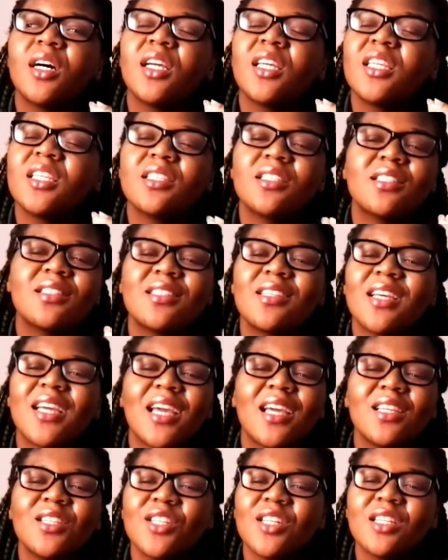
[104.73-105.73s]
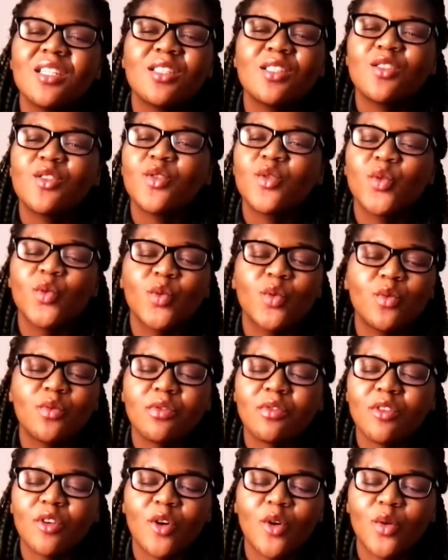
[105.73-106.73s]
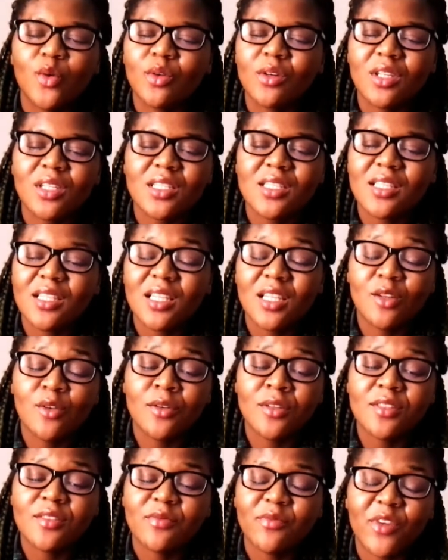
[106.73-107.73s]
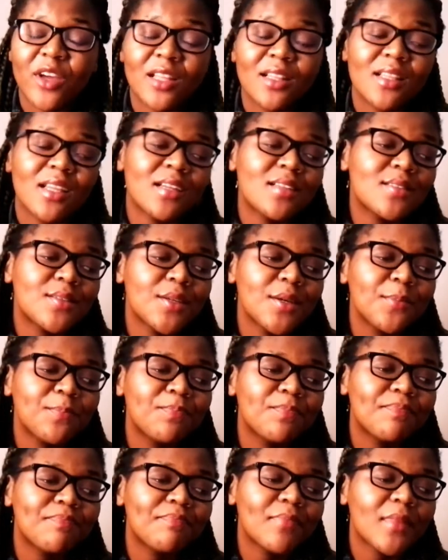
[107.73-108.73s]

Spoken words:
Haechan is just rude for no reason. He looks fantastic.